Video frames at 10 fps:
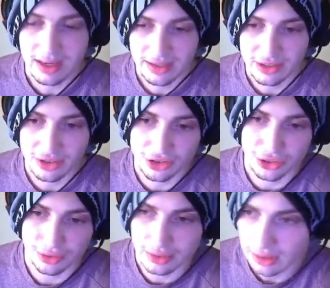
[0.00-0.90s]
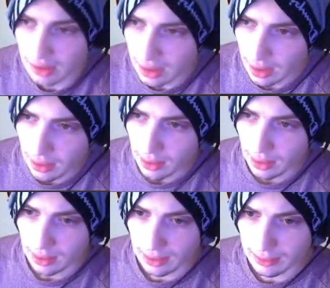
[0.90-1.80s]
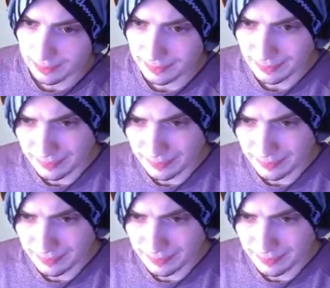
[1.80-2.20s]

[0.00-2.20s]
and start shooting. Um,